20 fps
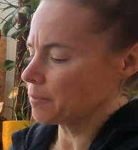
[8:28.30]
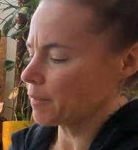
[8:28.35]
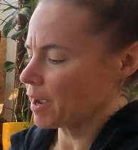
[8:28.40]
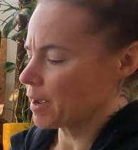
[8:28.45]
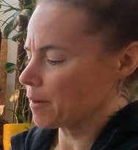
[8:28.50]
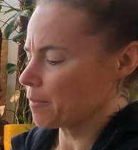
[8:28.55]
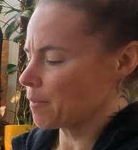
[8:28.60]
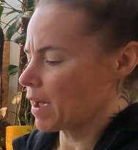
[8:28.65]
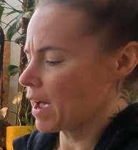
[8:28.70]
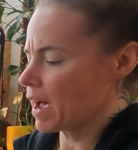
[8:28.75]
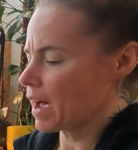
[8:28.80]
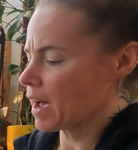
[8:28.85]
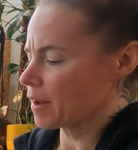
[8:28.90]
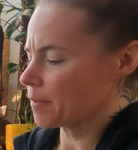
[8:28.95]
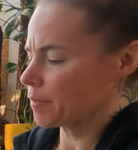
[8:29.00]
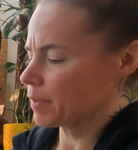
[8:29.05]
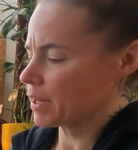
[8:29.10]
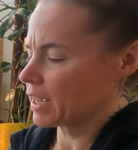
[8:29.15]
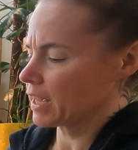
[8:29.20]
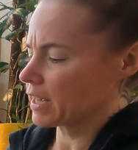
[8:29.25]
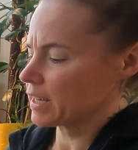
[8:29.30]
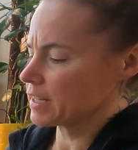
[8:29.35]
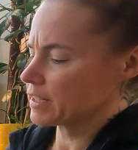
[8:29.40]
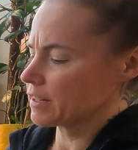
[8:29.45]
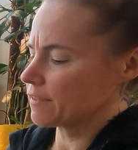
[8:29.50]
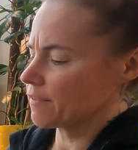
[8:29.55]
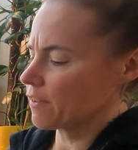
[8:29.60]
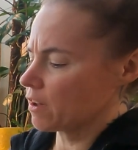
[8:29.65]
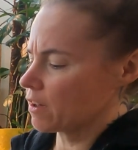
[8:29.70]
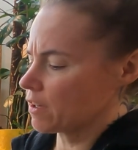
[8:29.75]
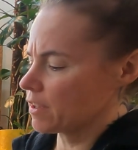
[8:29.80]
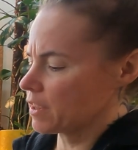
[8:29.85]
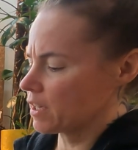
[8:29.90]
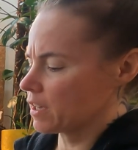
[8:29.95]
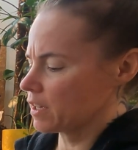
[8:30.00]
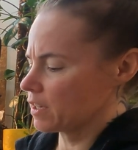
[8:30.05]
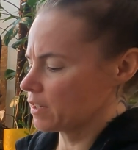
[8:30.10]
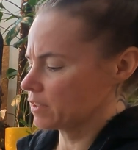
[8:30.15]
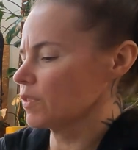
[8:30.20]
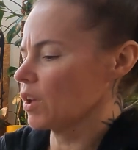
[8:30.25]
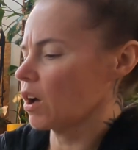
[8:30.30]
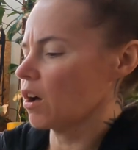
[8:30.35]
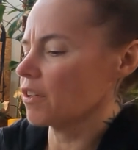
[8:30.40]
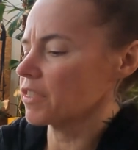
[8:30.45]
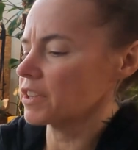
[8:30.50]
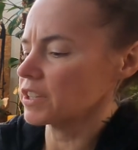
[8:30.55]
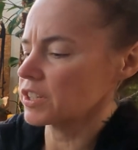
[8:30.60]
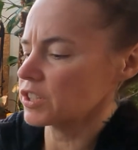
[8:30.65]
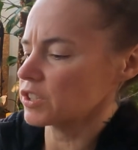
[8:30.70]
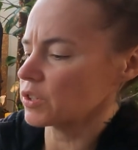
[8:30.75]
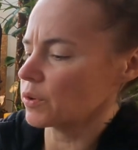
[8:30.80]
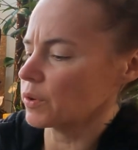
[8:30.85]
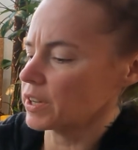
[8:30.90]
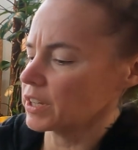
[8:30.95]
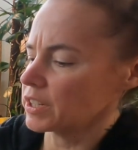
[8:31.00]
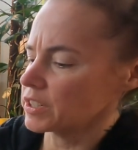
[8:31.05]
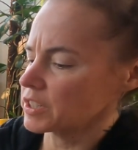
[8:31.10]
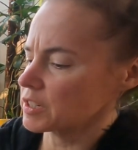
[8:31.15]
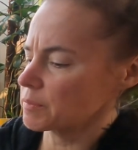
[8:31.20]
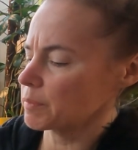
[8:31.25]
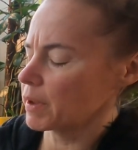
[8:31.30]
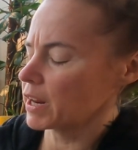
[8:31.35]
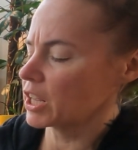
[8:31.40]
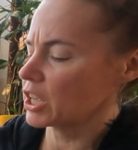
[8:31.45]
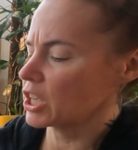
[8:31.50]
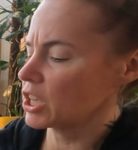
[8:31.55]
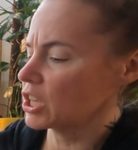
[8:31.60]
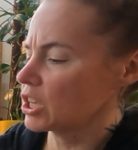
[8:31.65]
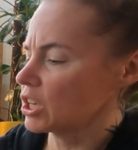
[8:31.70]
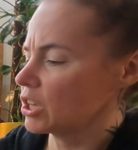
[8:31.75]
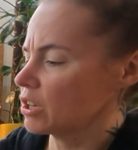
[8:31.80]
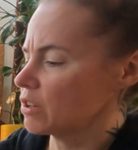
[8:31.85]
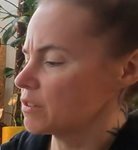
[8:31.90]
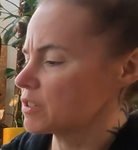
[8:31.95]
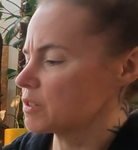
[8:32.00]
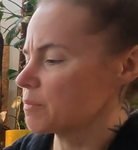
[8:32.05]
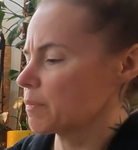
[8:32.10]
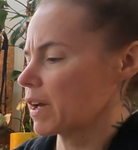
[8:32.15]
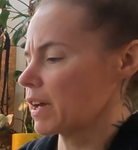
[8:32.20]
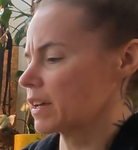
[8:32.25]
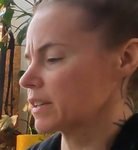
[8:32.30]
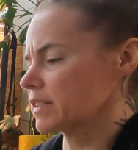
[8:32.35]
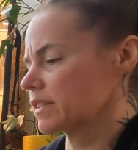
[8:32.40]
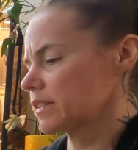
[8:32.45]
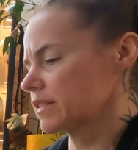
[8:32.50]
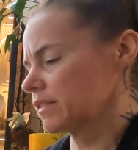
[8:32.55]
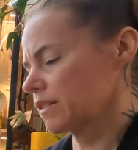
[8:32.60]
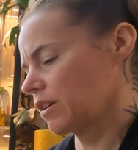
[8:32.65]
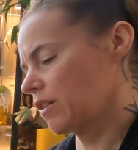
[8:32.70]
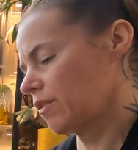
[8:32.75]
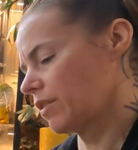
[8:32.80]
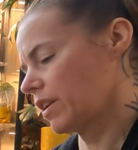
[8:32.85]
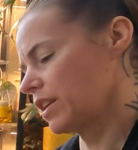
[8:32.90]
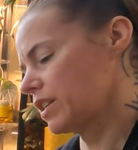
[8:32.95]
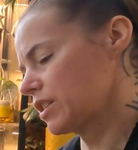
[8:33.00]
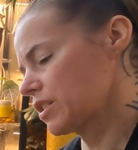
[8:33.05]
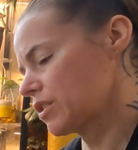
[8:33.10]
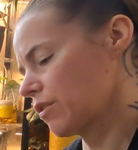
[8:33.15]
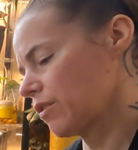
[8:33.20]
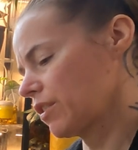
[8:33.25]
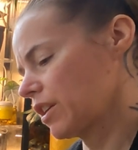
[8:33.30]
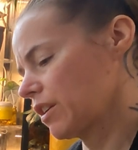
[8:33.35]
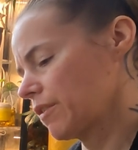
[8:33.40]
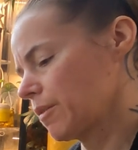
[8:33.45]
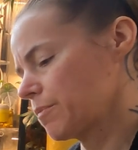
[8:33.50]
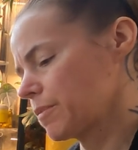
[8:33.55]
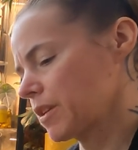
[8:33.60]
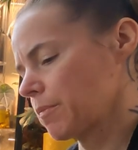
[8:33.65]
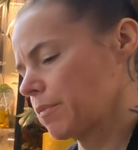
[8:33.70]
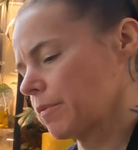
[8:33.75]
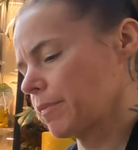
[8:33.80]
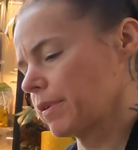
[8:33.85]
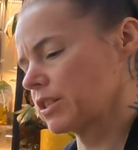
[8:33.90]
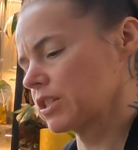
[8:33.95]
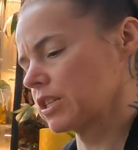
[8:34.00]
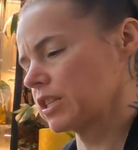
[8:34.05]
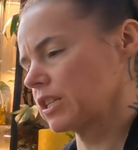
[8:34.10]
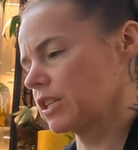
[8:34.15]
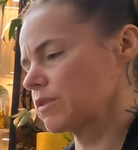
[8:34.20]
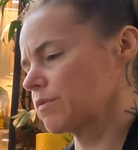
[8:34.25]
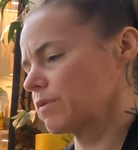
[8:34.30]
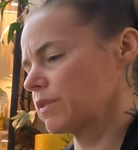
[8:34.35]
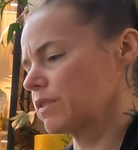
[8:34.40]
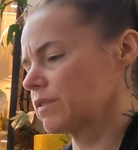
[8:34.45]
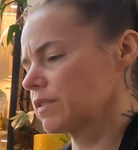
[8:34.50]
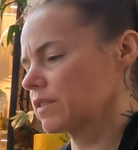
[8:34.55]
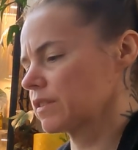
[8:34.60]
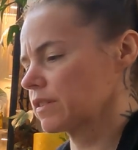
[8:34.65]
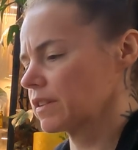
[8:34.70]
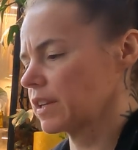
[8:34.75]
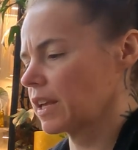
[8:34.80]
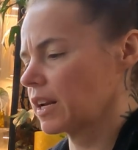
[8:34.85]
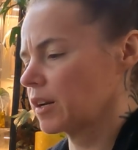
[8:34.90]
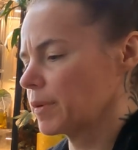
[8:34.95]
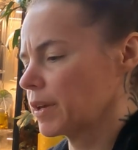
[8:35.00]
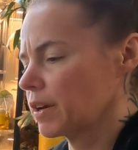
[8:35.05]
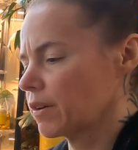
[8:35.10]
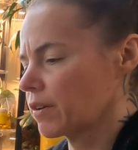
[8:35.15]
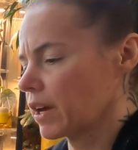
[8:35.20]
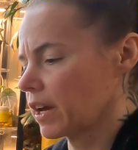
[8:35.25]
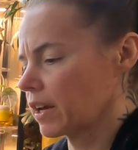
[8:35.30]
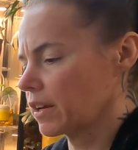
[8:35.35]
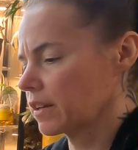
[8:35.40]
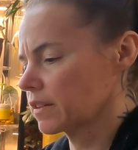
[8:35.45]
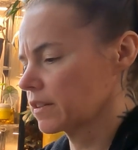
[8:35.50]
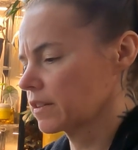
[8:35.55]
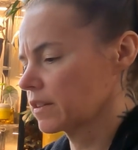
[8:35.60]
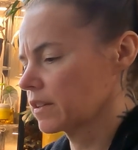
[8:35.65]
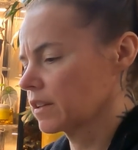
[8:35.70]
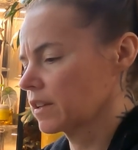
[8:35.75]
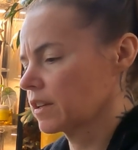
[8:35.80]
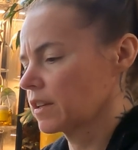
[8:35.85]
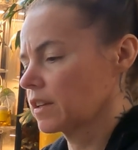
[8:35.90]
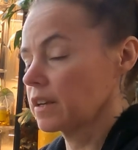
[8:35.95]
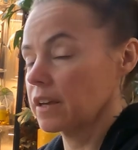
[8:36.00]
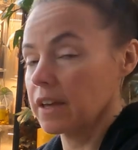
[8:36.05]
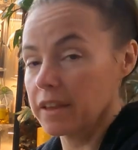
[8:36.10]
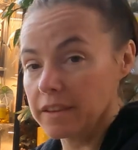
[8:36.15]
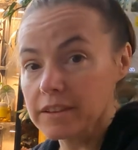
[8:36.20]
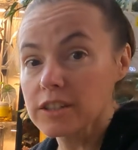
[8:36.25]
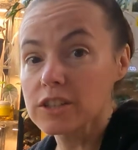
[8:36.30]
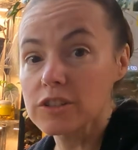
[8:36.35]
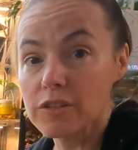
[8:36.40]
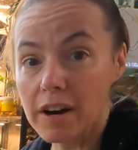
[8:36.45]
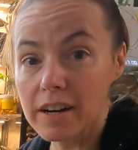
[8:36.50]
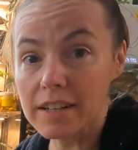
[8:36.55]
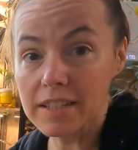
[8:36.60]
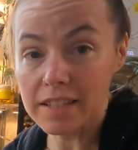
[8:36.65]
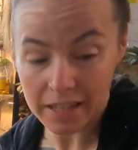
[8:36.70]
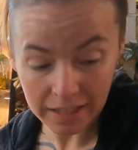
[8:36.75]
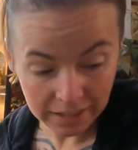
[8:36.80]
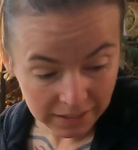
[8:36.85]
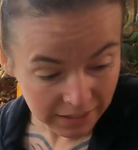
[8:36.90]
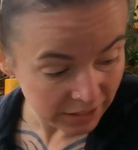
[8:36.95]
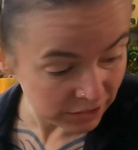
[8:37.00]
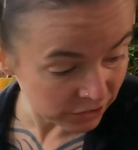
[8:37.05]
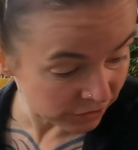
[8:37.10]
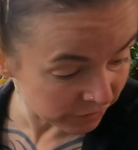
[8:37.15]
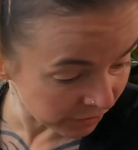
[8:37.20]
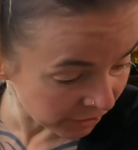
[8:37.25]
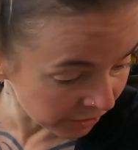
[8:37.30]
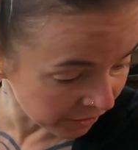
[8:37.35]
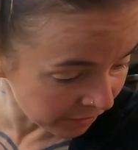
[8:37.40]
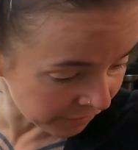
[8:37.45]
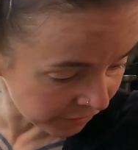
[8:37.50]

my mat because of all the soil just made a huge mess. Oh, and I just totally ripped up a bunch of these roots. It'll be okay. Tradescantias are very